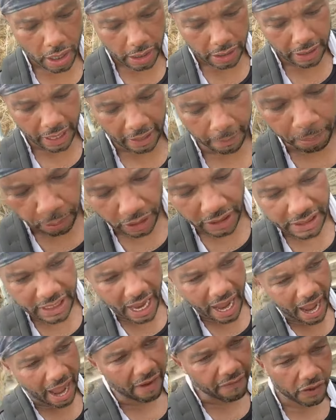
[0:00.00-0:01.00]
that police
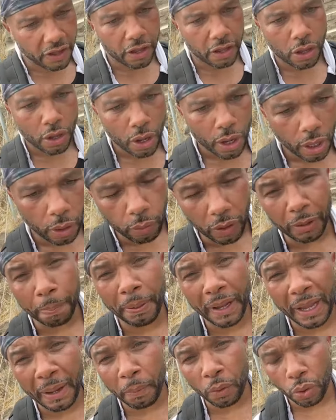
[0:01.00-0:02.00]
have with
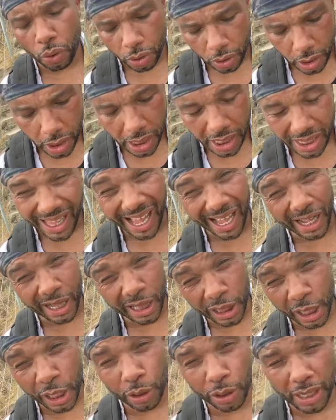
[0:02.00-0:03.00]
people
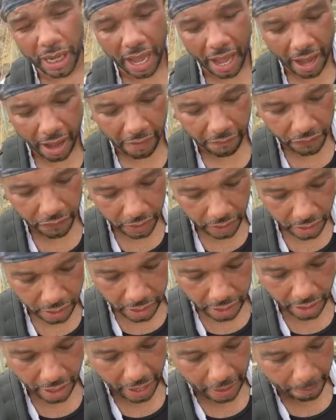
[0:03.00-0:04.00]
that clearly have
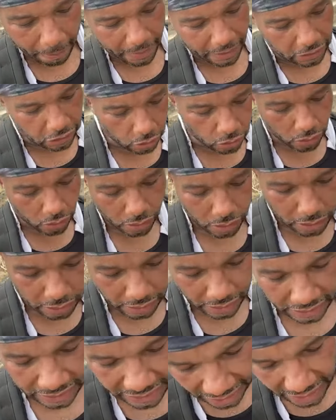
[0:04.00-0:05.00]
a mental
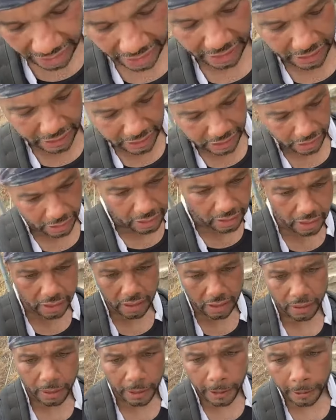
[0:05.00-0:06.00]
disease,
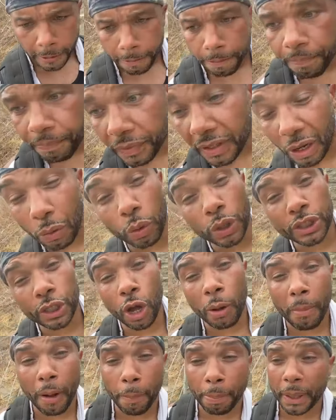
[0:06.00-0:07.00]
and we're
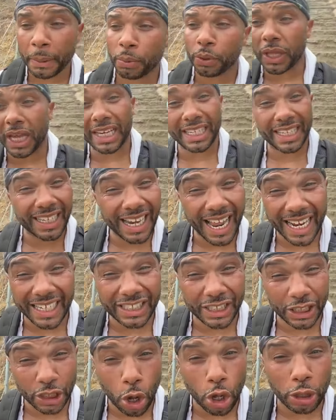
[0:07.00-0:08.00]
talking about people that didn't
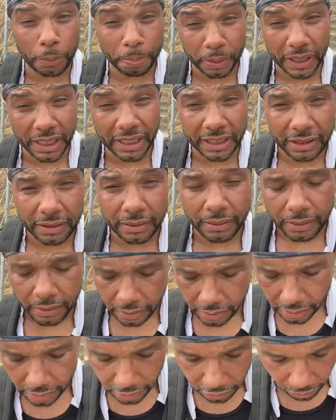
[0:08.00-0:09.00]
actually call the police,
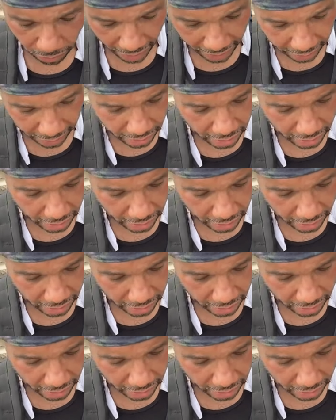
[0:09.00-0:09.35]
right?